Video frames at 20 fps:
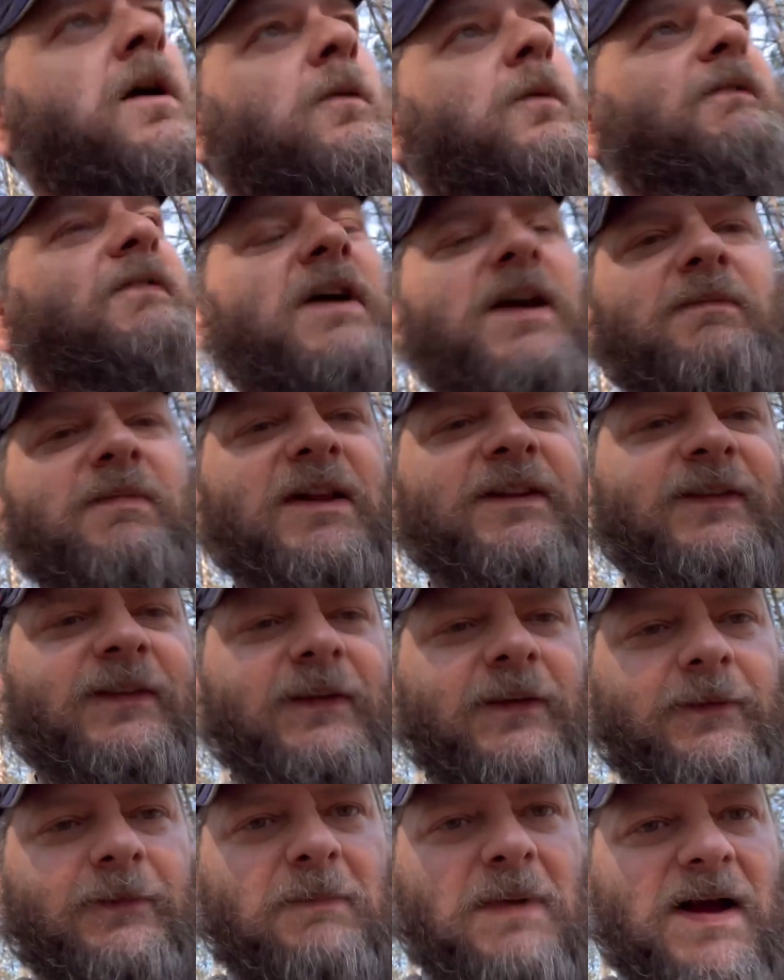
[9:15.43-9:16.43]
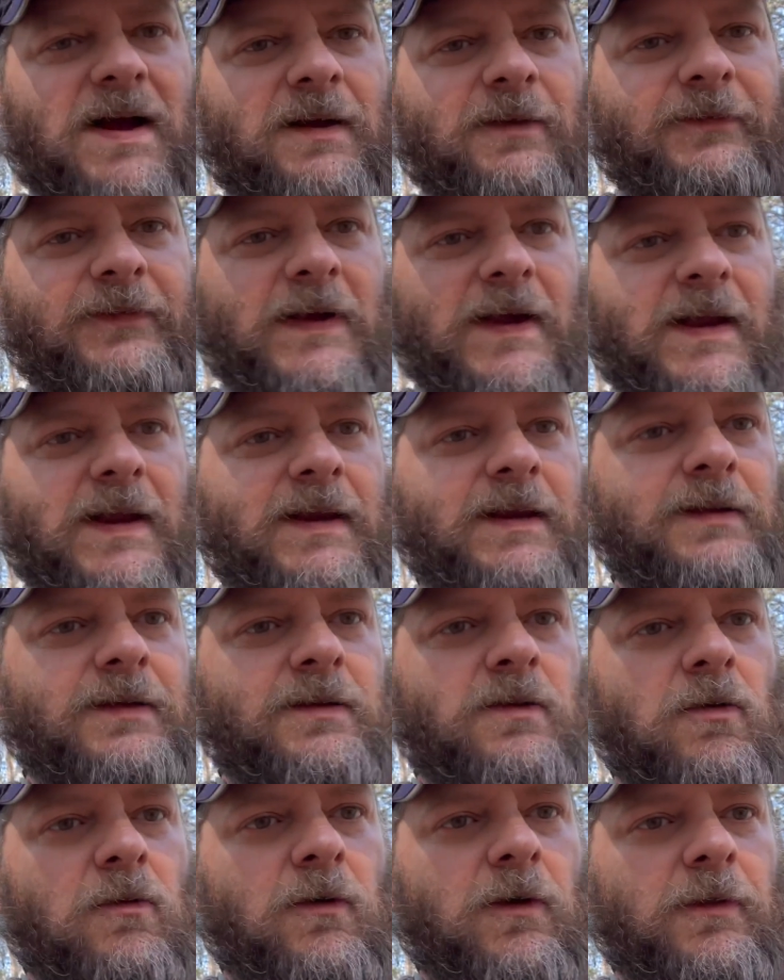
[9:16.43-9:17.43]
we've got about 6 miles
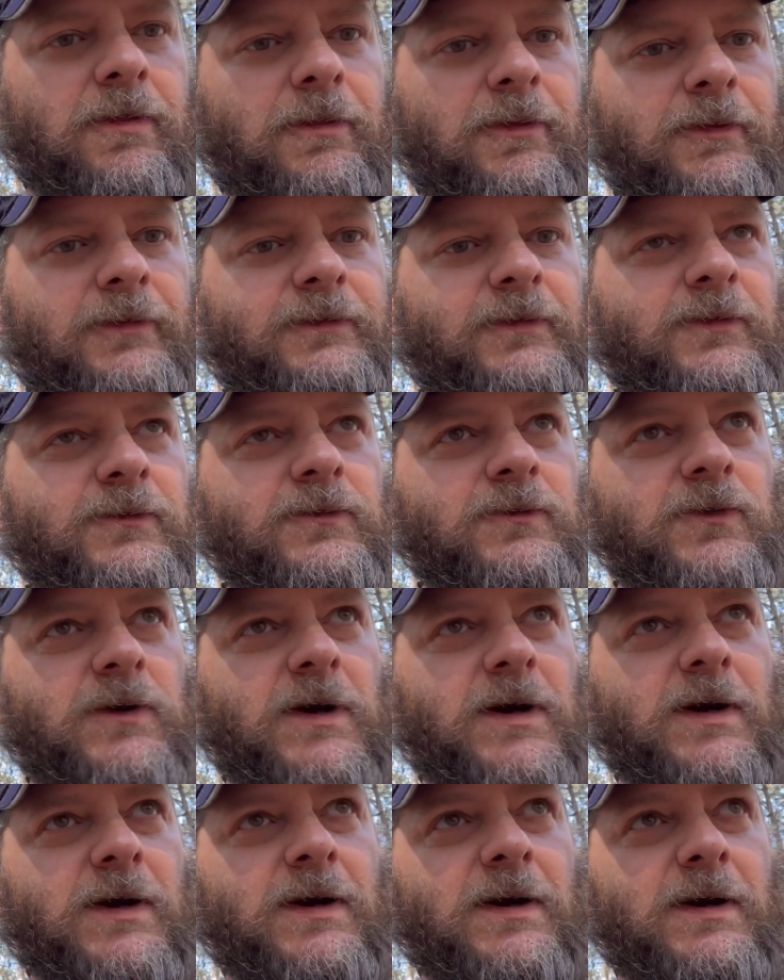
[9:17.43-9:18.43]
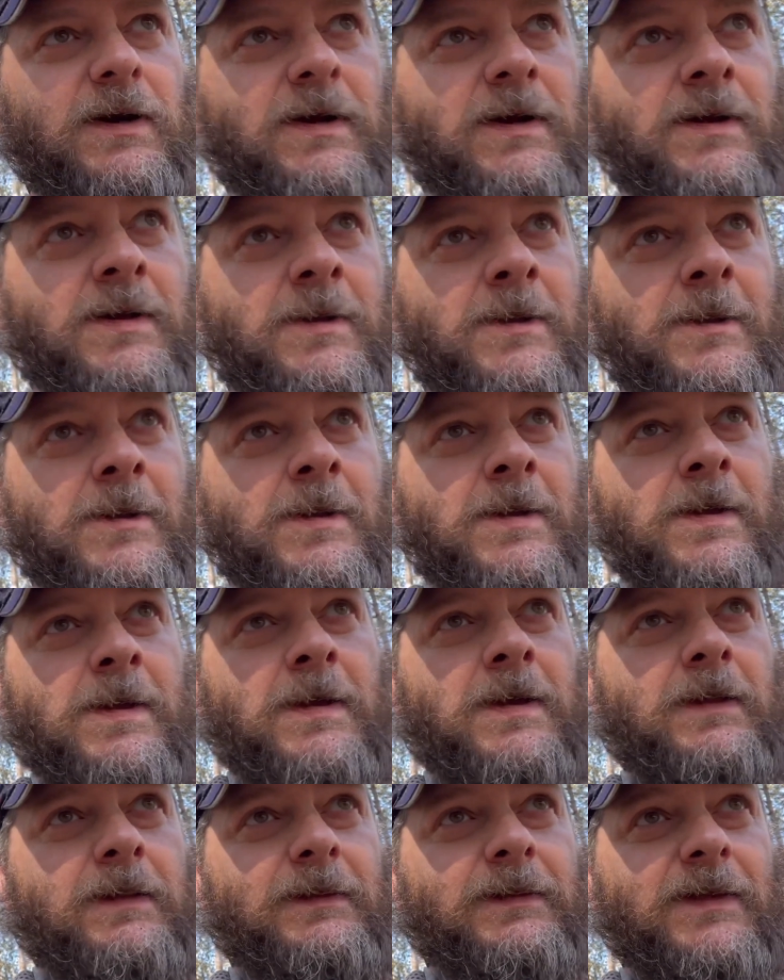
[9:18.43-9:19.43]
hiking north to a
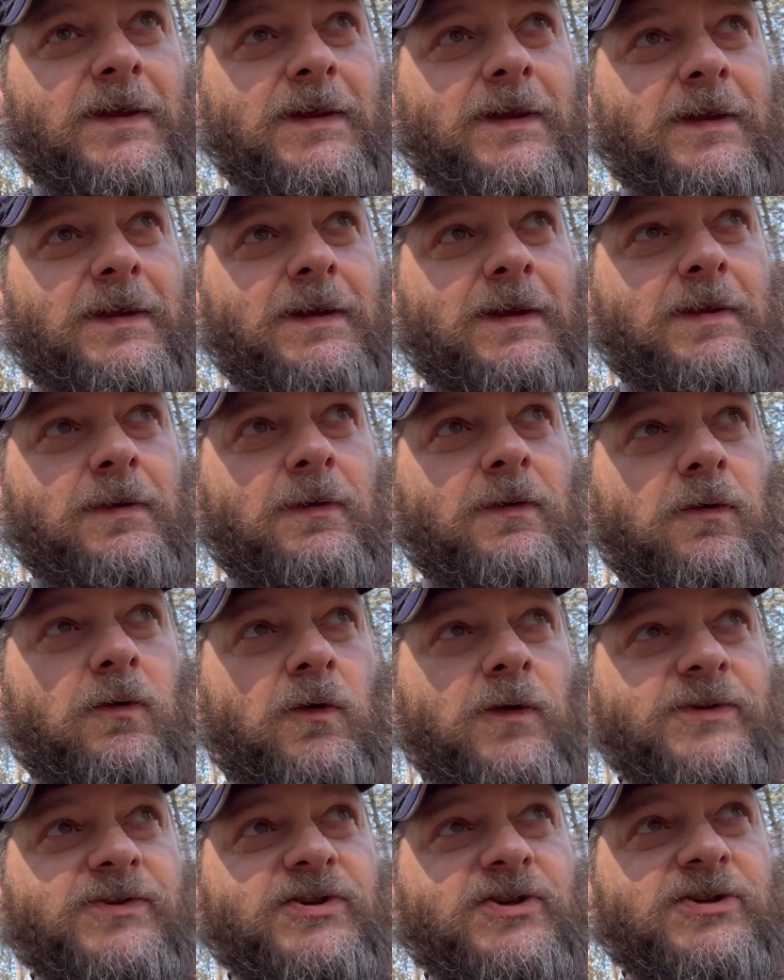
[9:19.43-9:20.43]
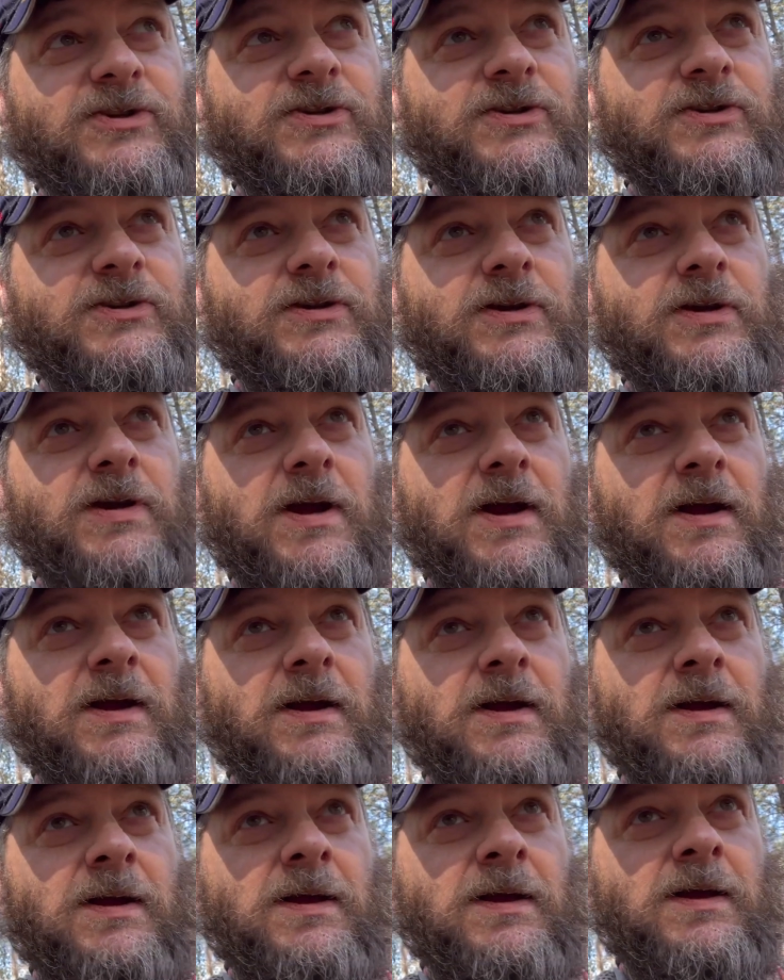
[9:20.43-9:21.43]
lake, which
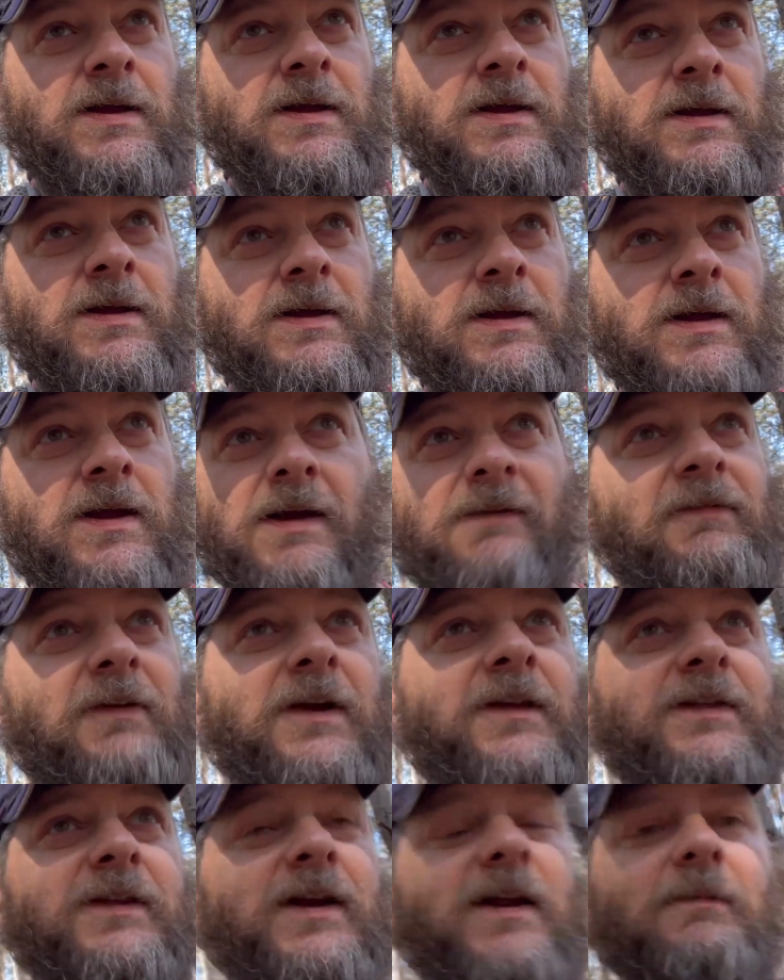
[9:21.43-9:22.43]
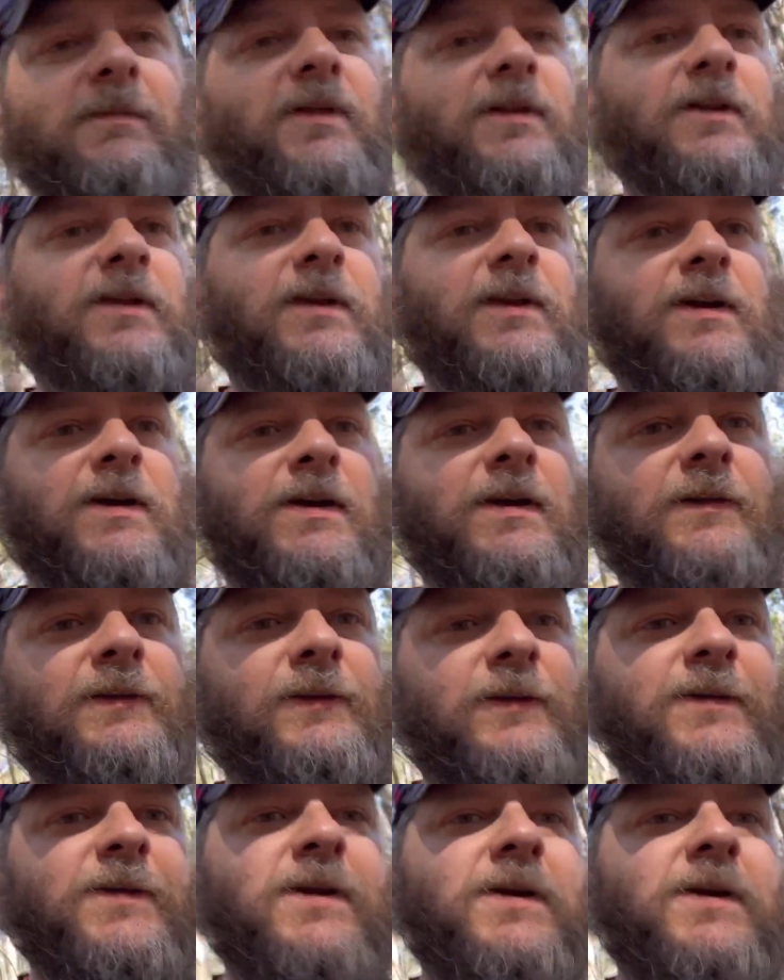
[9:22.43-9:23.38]
I forgot the name of the lake, honestly.